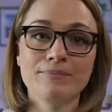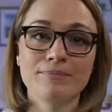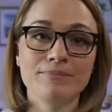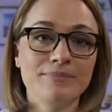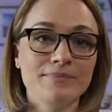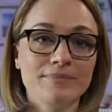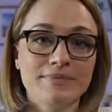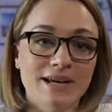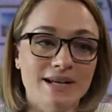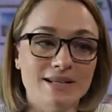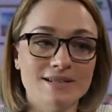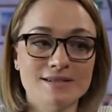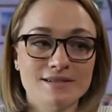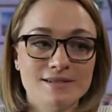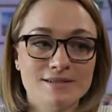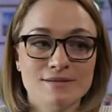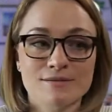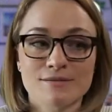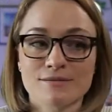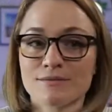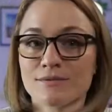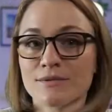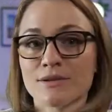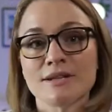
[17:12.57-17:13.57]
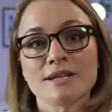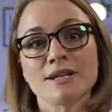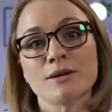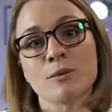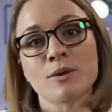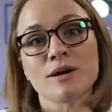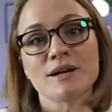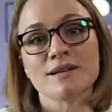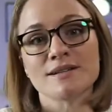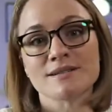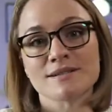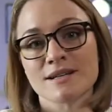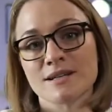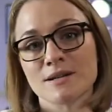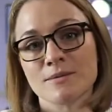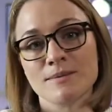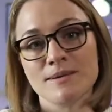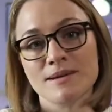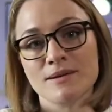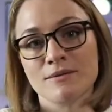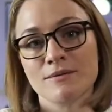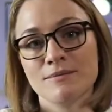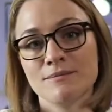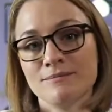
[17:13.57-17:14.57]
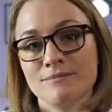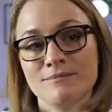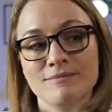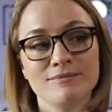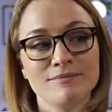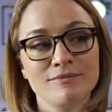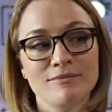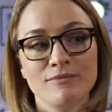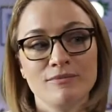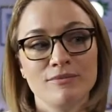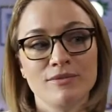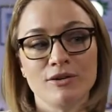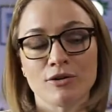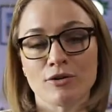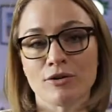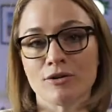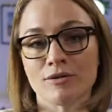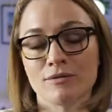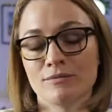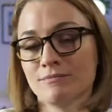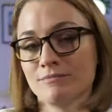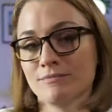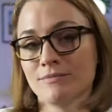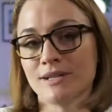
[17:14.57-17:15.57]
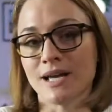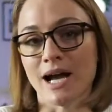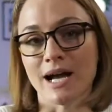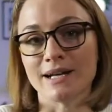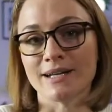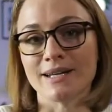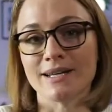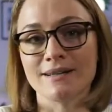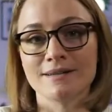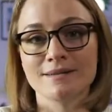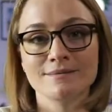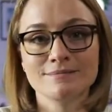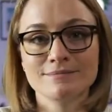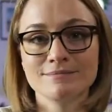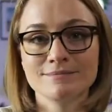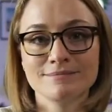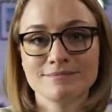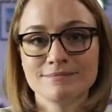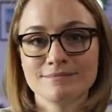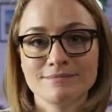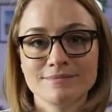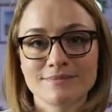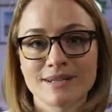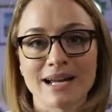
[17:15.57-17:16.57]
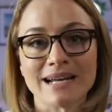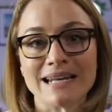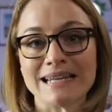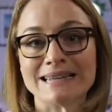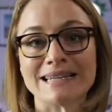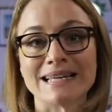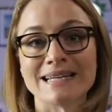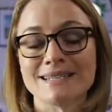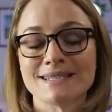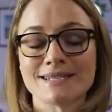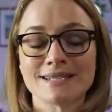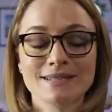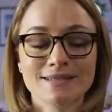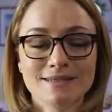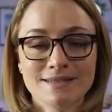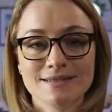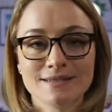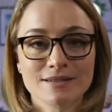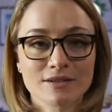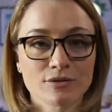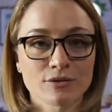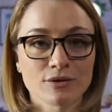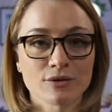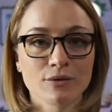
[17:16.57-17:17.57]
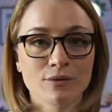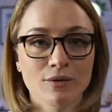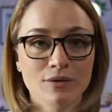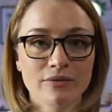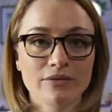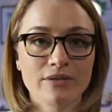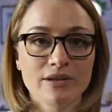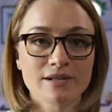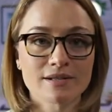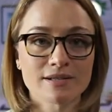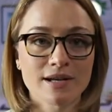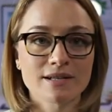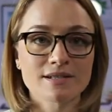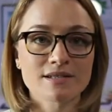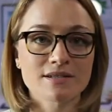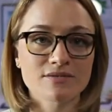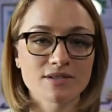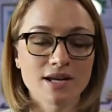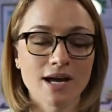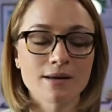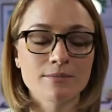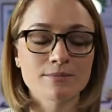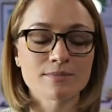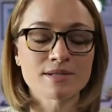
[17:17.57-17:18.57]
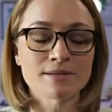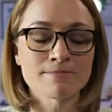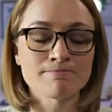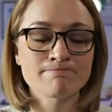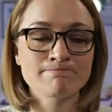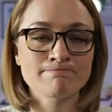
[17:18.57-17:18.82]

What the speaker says: that's really what is going to be your guiding light through these kinds of times.